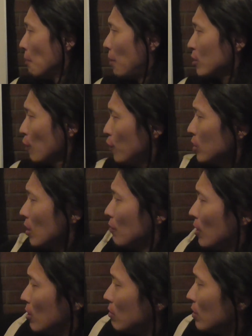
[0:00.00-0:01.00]
But so first
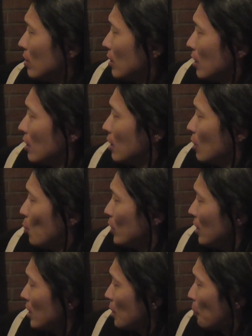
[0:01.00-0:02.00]
of all,
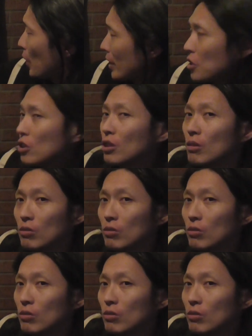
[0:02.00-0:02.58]
whether he's a practitioner